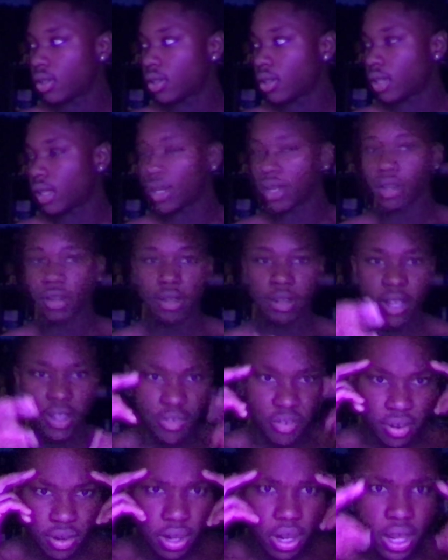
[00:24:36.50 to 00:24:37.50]
Like
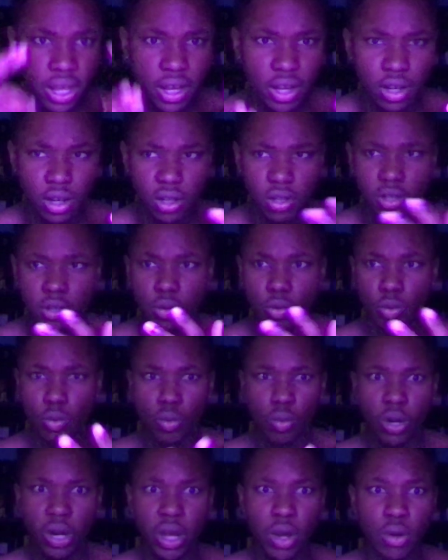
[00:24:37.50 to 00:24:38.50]
even like
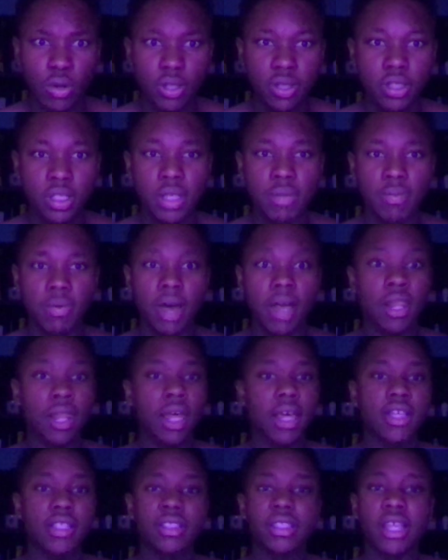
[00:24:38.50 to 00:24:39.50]
when I go to sleep, I
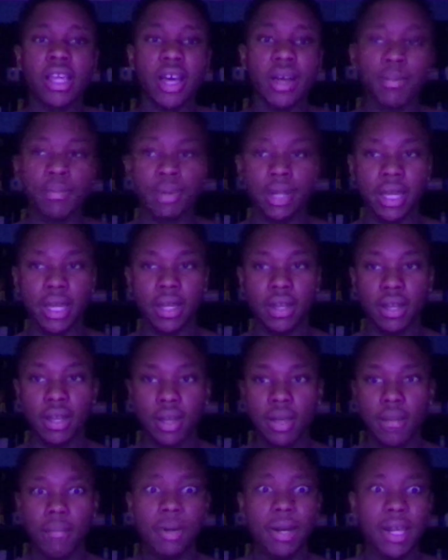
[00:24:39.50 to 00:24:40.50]
like staying up late,
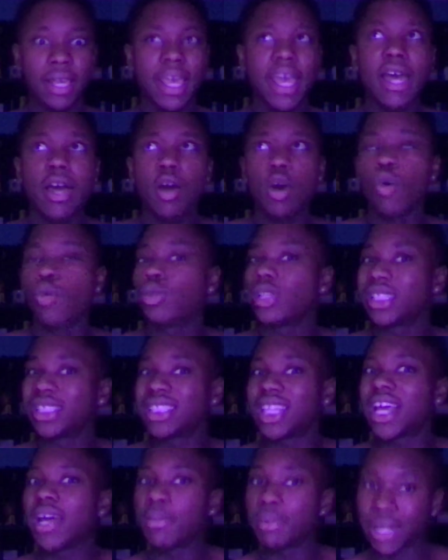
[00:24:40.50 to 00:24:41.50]
but I can't only
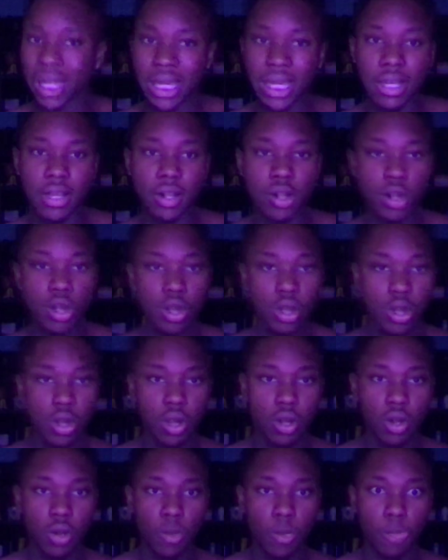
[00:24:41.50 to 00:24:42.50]
stay up late.
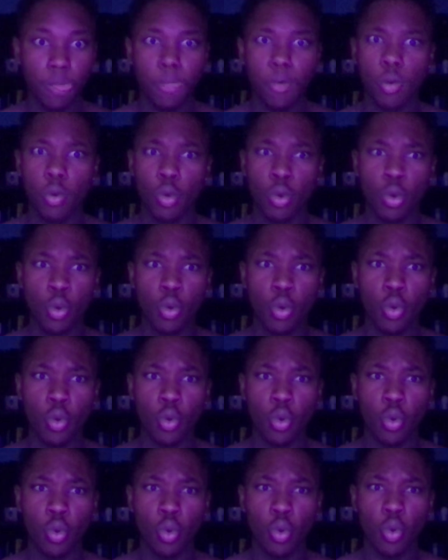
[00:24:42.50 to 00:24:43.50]

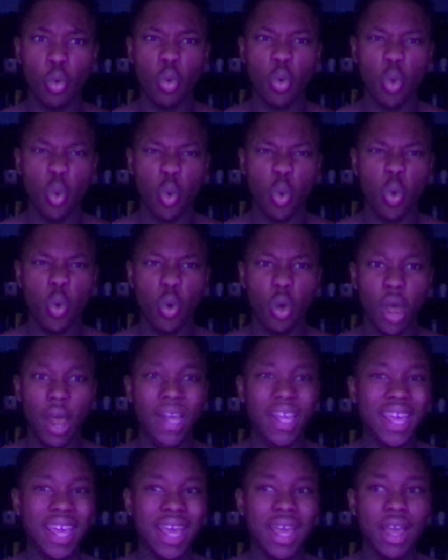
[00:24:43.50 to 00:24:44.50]
Ooh, I
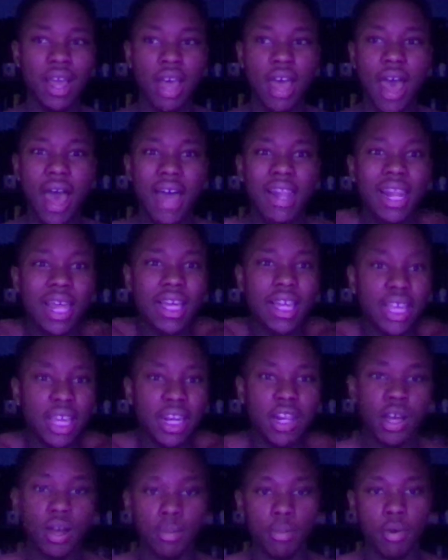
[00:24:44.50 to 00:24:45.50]
can't. I like
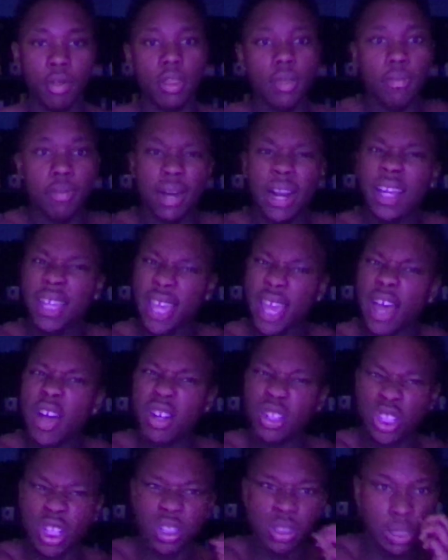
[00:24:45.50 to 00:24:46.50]
getting up early, but I can't
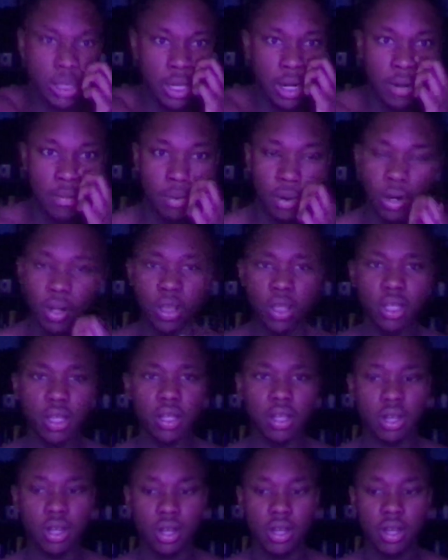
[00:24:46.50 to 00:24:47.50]
just get up early.
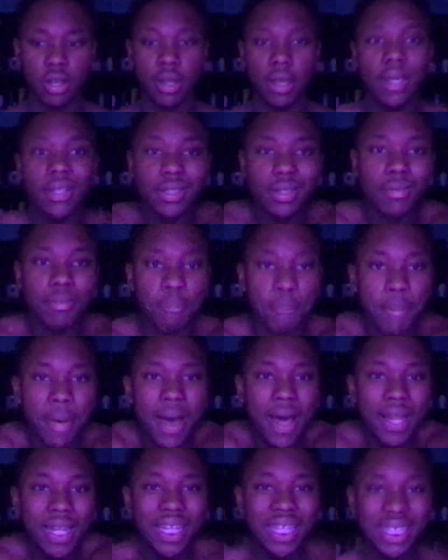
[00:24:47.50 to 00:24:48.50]
It's a
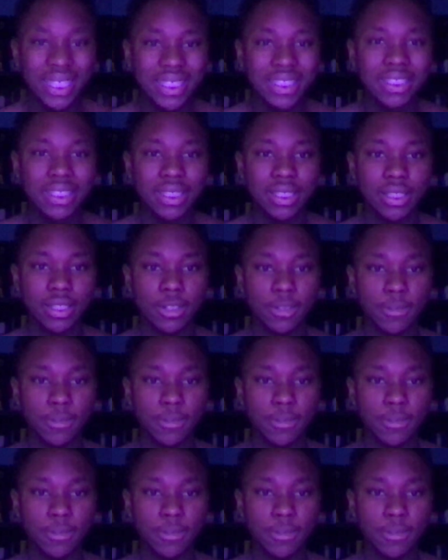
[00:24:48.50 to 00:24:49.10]
balance.